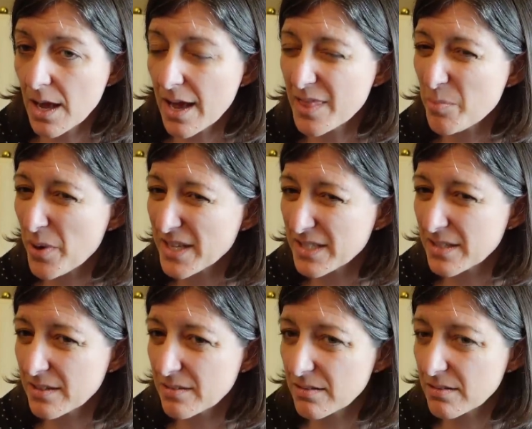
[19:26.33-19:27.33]
And the
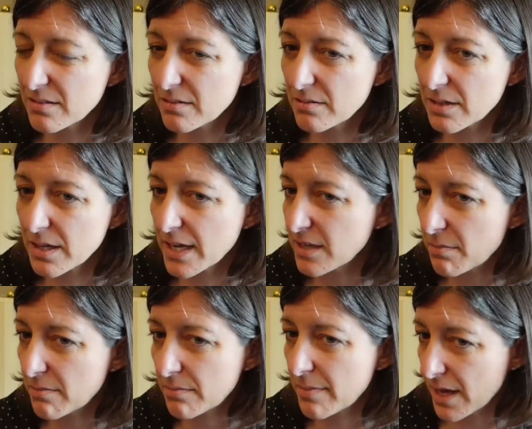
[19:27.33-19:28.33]
president, can
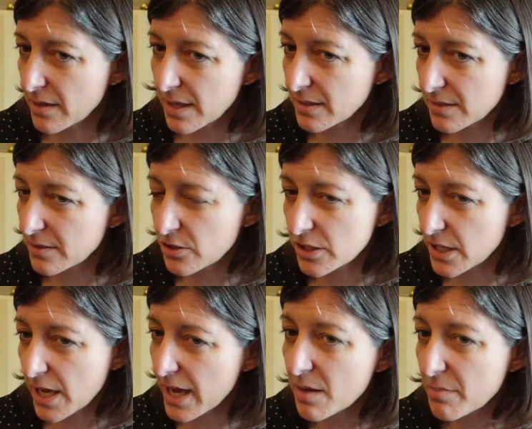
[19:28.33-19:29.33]
he make that decision? He
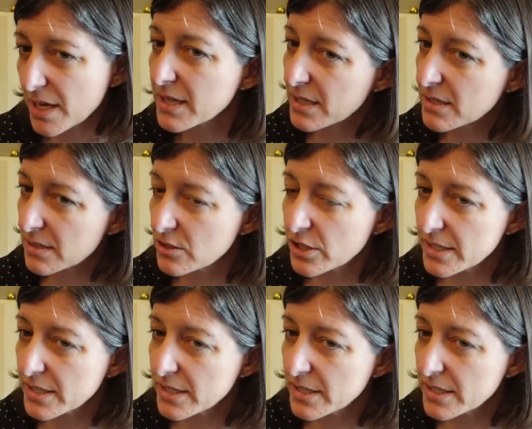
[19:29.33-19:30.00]
can't make that decision.